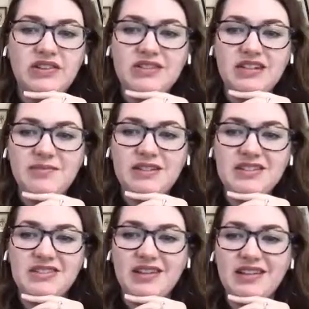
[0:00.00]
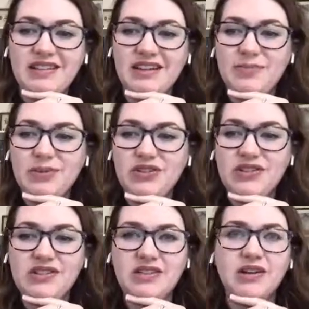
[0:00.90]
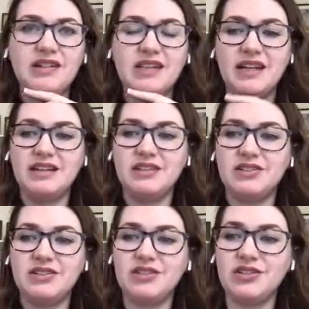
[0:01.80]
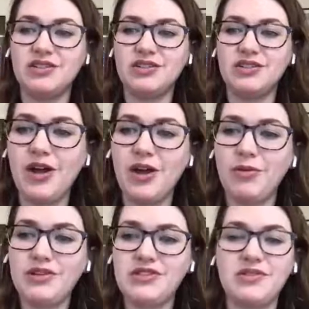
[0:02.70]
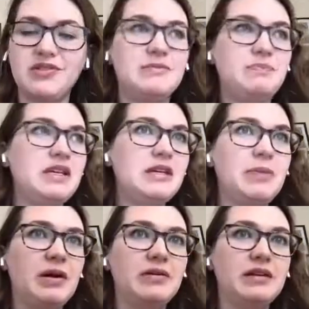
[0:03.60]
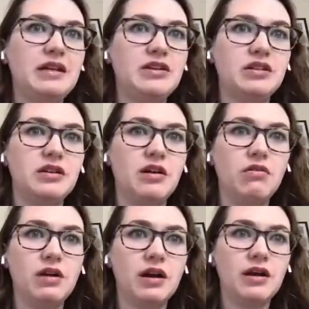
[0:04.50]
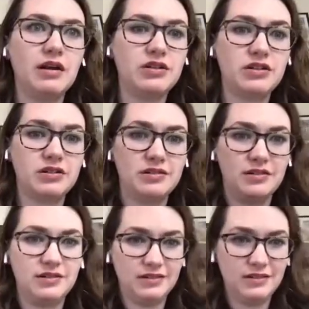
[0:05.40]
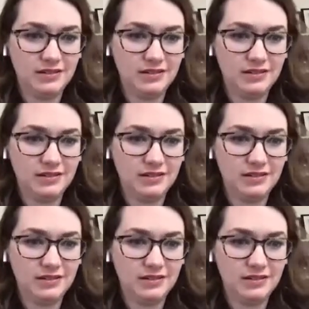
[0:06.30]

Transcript: We've also demonstrated that Petunia secreta AN2 restores bee pollination. Oh gosh.